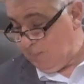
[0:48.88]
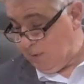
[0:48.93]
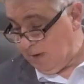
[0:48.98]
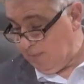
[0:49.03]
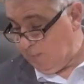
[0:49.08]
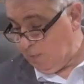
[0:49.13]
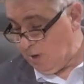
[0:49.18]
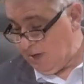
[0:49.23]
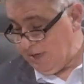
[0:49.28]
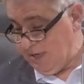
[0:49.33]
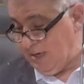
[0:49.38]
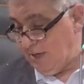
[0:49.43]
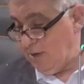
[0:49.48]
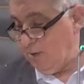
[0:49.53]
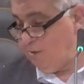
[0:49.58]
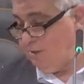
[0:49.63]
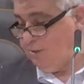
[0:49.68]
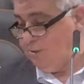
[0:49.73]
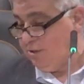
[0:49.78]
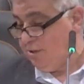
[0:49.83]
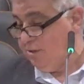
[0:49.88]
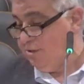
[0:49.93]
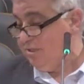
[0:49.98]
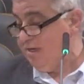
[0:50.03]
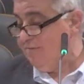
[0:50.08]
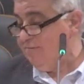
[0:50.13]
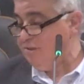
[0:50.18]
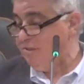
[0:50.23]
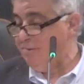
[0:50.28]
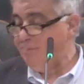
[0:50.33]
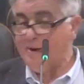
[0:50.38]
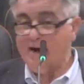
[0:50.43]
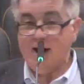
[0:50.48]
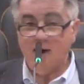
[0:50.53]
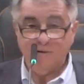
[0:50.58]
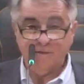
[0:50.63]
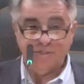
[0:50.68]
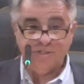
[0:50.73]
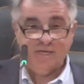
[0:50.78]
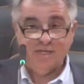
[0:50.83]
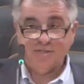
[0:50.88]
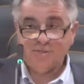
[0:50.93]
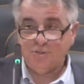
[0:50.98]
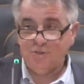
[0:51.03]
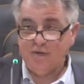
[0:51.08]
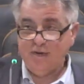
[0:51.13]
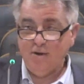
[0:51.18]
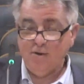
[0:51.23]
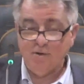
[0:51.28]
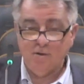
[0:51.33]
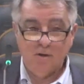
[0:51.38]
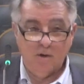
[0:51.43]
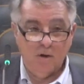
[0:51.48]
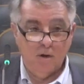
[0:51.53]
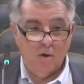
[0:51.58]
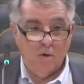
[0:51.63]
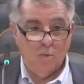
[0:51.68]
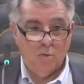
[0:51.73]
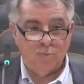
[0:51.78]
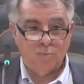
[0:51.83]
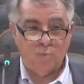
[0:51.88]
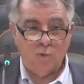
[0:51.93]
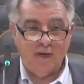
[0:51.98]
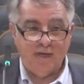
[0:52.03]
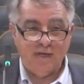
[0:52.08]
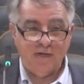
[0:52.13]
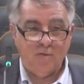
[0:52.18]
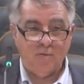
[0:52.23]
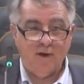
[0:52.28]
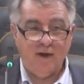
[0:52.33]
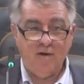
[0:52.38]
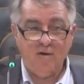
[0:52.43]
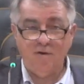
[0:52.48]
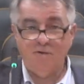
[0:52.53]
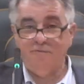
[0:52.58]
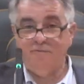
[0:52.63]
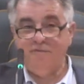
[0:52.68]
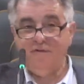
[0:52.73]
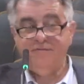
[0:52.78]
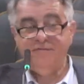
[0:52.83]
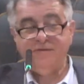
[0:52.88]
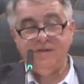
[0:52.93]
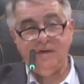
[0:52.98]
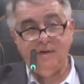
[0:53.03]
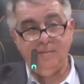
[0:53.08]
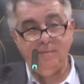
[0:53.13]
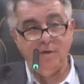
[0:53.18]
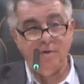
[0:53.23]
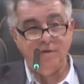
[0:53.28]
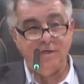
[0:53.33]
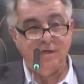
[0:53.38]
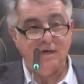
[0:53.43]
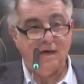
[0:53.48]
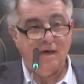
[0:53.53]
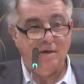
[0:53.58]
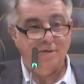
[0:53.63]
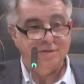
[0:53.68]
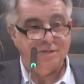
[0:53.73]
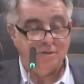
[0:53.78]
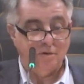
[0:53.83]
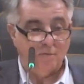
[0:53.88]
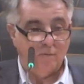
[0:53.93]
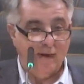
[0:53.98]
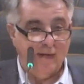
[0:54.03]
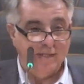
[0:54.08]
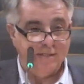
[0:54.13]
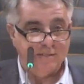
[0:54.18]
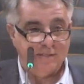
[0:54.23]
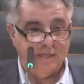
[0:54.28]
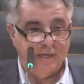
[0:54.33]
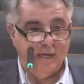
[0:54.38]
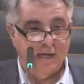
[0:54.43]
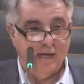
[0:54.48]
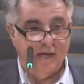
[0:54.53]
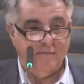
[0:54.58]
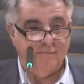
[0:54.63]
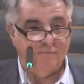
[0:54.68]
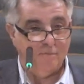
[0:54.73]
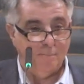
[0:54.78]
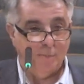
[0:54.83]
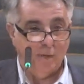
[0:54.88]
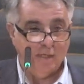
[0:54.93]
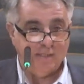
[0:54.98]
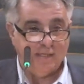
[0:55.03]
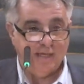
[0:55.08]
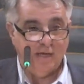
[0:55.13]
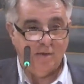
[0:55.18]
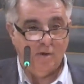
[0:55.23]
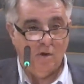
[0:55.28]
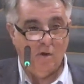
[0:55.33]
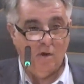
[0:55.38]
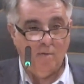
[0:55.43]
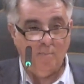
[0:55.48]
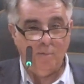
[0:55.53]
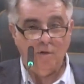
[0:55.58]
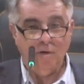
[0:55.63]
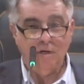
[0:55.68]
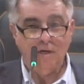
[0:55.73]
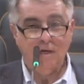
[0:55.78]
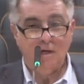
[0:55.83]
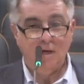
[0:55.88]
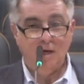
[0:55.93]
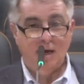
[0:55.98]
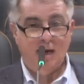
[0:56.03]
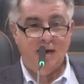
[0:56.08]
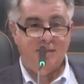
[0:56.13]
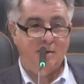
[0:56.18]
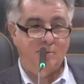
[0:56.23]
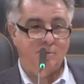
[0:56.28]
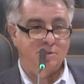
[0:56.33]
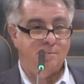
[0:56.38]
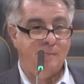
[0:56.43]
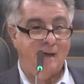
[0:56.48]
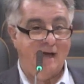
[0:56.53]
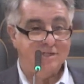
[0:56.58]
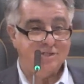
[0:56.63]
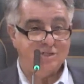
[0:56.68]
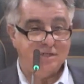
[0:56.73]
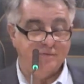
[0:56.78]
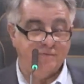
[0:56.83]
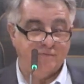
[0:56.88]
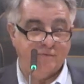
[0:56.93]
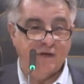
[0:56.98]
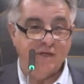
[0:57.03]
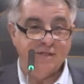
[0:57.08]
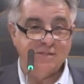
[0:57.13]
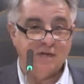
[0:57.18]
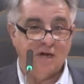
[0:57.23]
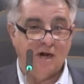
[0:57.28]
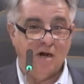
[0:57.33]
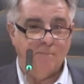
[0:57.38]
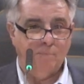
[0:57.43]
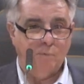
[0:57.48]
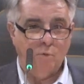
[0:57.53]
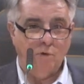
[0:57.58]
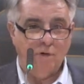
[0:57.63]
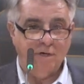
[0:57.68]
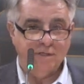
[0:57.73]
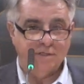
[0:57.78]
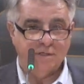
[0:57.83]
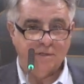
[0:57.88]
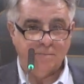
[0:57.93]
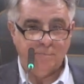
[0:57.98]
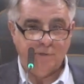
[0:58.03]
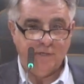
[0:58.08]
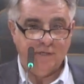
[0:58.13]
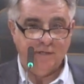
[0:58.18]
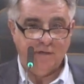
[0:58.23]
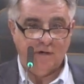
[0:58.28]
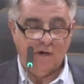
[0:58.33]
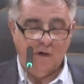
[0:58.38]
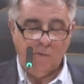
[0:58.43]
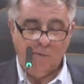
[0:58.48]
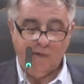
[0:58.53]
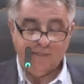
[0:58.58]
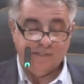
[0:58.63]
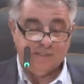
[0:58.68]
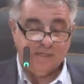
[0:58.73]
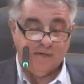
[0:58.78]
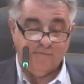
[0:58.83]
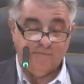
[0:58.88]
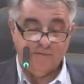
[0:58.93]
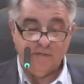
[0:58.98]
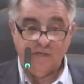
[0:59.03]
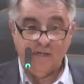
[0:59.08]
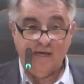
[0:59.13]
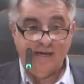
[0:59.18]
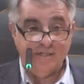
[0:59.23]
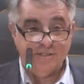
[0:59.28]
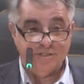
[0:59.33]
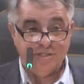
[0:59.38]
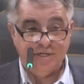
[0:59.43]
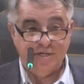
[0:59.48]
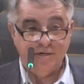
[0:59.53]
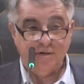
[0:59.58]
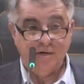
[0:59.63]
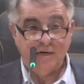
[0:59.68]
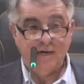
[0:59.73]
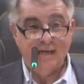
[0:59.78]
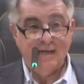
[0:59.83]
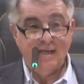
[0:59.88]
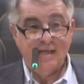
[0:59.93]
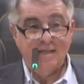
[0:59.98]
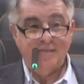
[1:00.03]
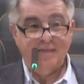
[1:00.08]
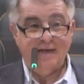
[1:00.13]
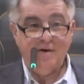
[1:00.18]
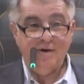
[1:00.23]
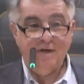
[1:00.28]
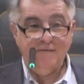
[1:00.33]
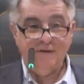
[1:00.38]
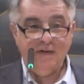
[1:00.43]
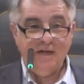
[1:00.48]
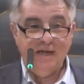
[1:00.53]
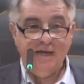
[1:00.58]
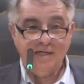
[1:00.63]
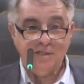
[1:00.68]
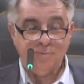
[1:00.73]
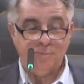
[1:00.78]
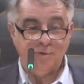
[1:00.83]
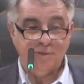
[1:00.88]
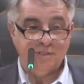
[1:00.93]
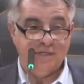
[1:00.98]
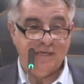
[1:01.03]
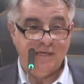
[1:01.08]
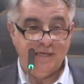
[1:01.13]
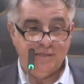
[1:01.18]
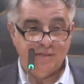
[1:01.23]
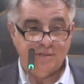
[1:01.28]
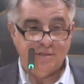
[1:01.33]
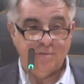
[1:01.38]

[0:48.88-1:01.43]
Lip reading: I brought here, you saw Jefferson Parish yesterday, was breaking ground on $15 million in grants they got for Bucktown Harbor, and that was matching funds. Our board has always said for the last year, they don't have any expertise to